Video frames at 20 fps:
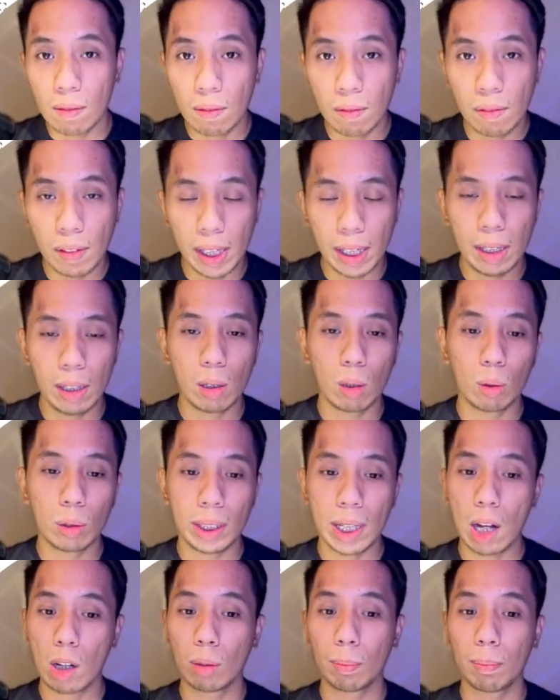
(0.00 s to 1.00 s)
video
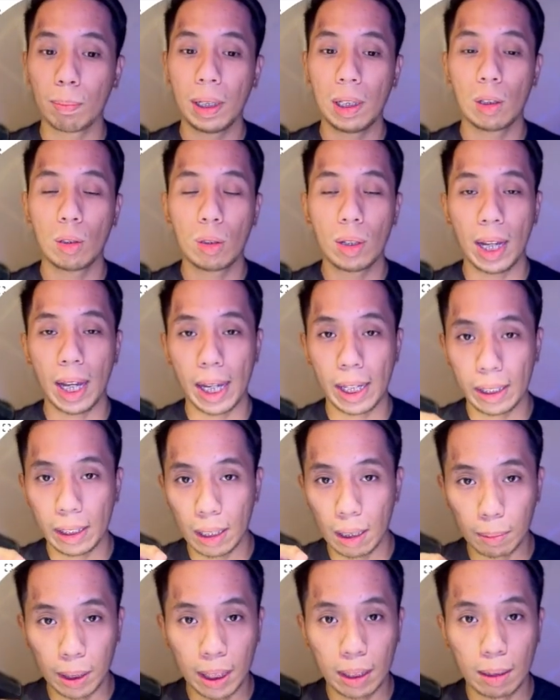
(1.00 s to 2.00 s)
down below and
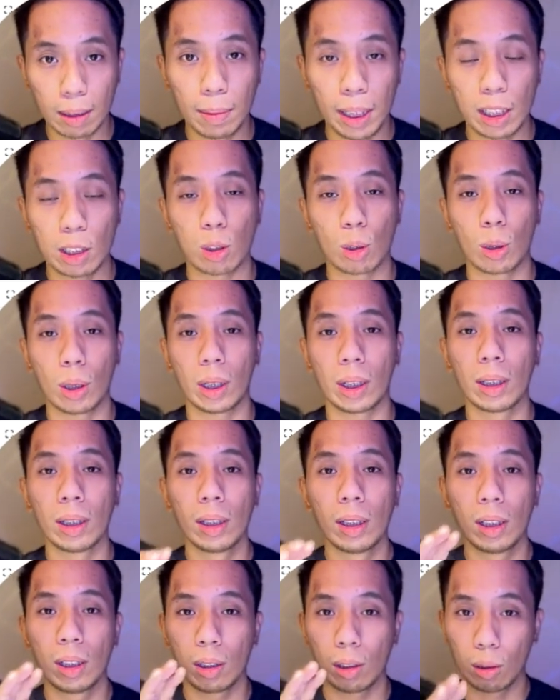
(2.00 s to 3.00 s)
I'm gonna make sure
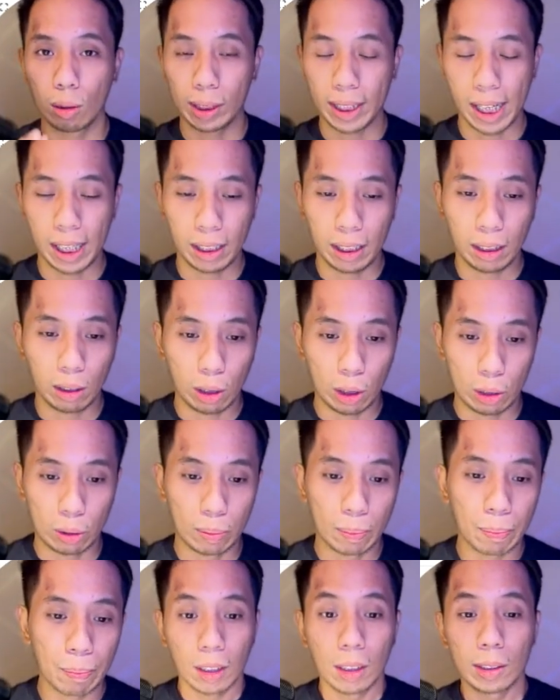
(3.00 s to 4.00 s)
to send it to you.
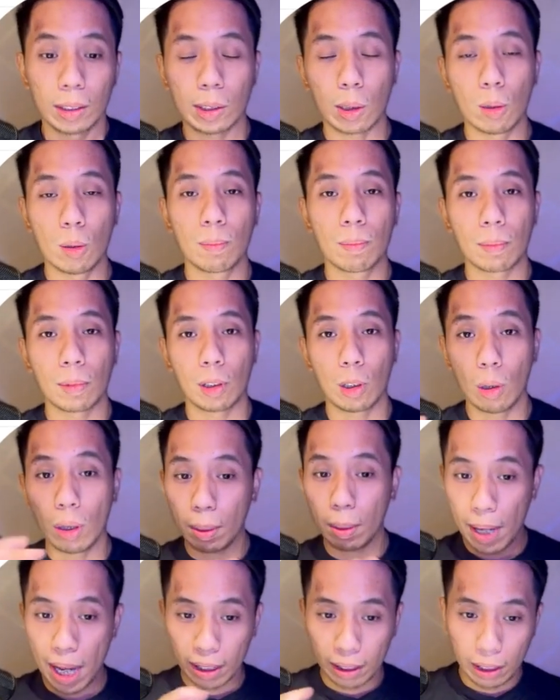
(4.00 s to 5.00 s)
So
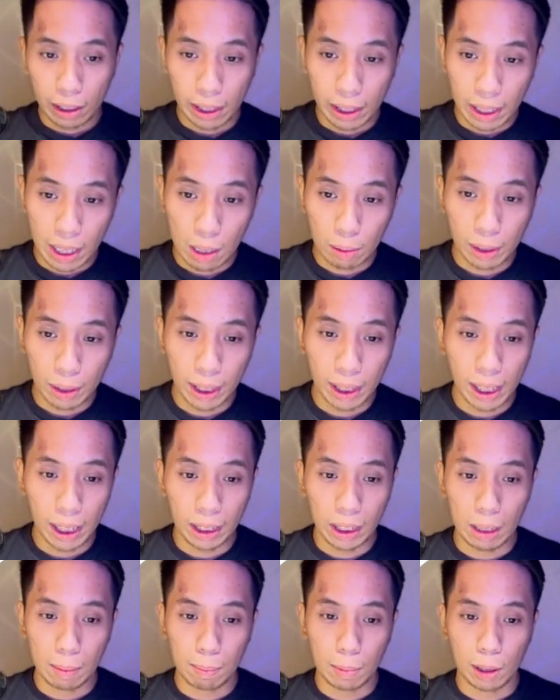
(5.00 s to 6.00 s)
going back here in our clay
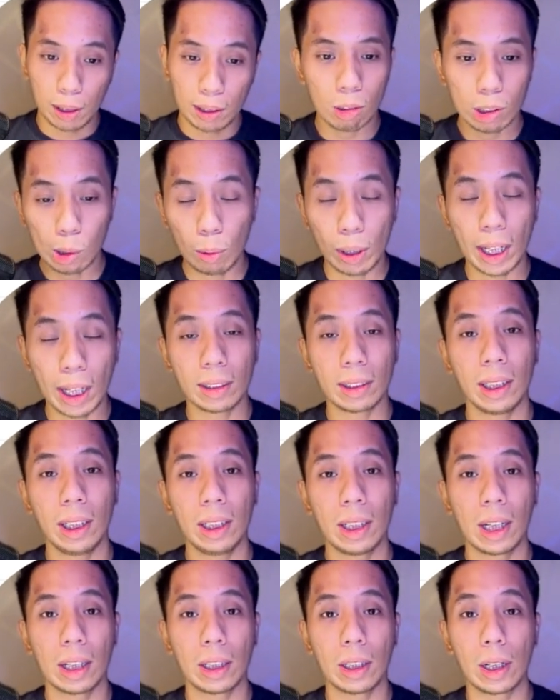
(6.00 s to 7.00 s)
table, so we can
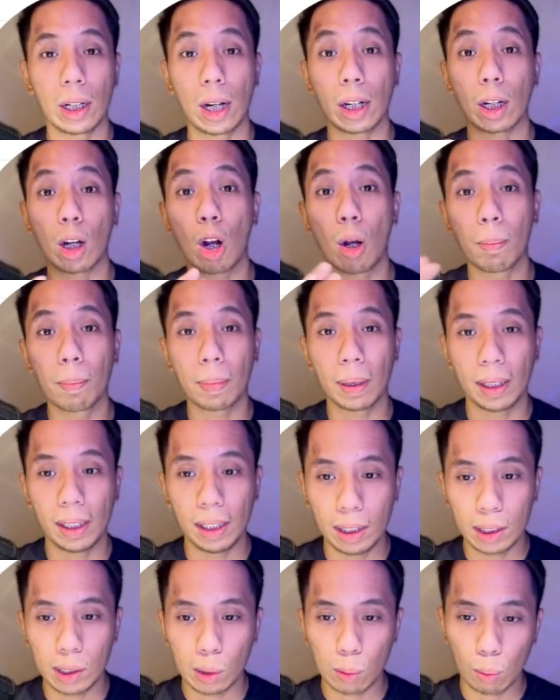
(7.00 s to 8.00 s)
see that there are
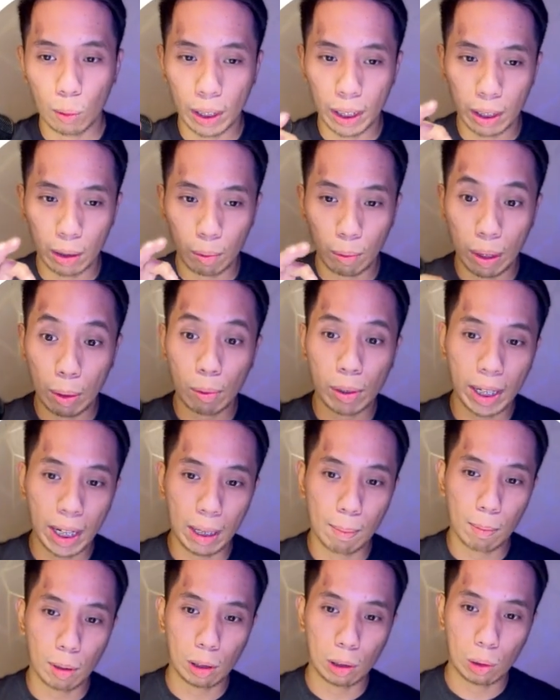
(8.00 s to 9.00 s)
companies where we were
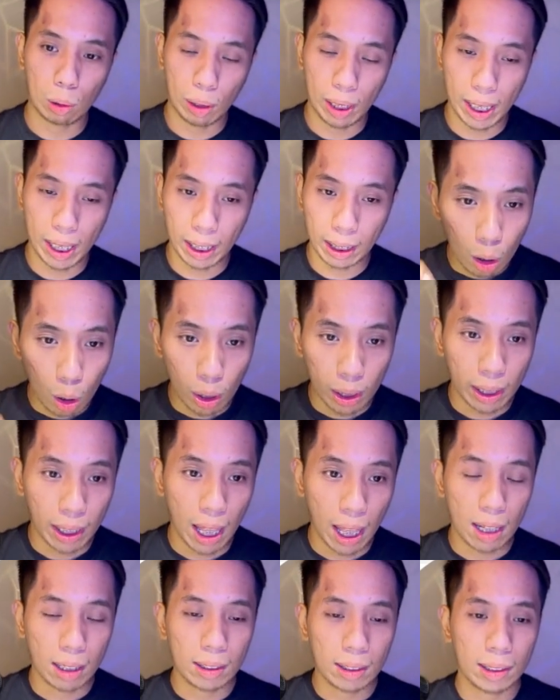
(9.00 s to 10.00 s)
able to get
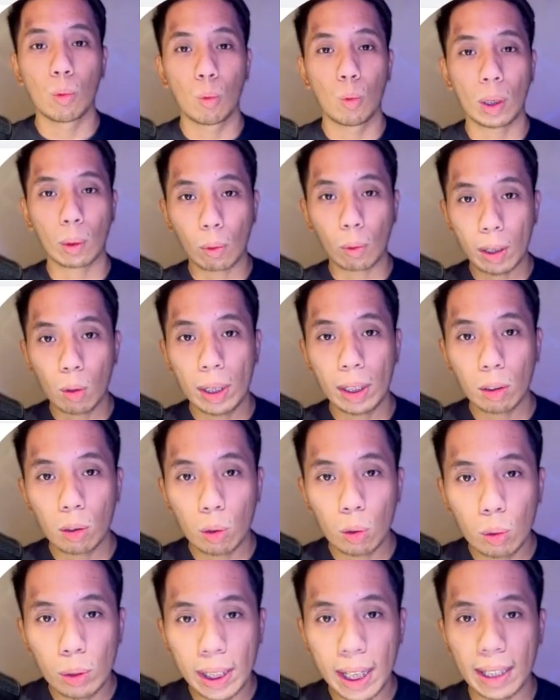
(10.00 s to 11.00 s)
contacts. What we're going to
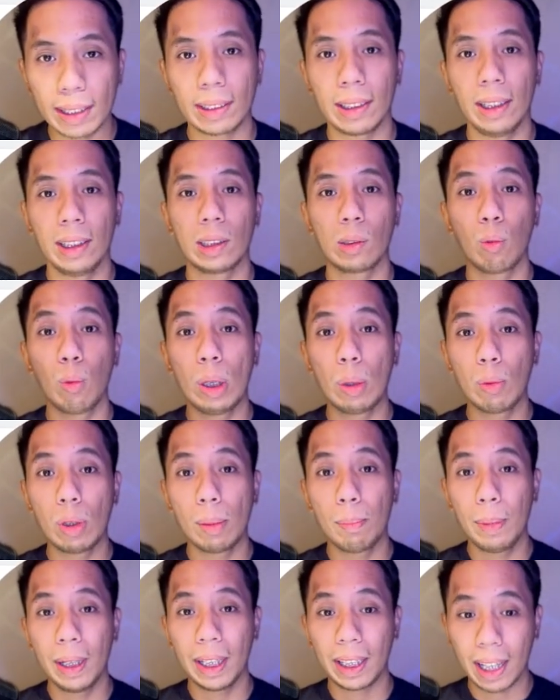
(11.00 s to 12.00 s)
do next is we
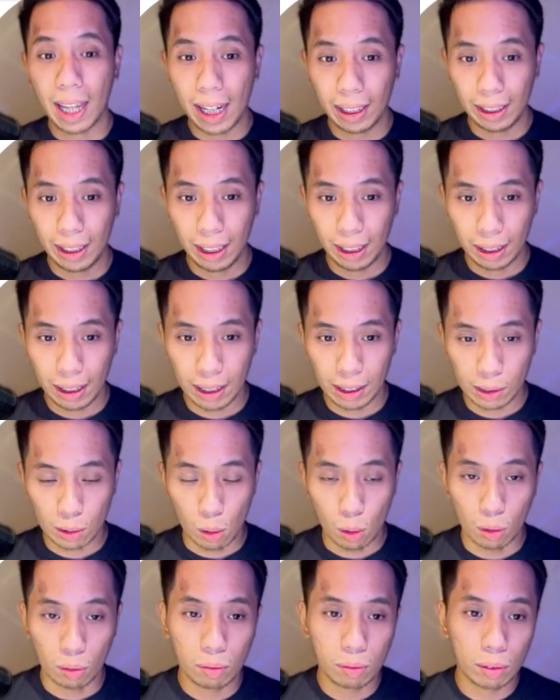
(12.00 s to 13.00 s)
will be writing this
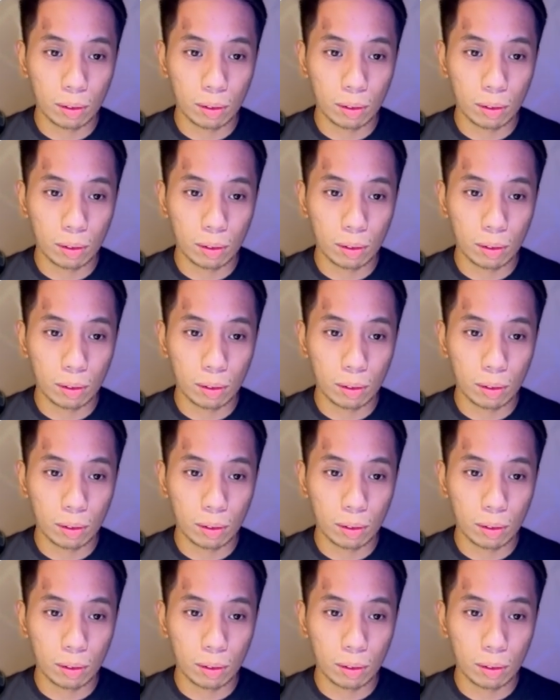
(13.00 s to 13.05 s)
off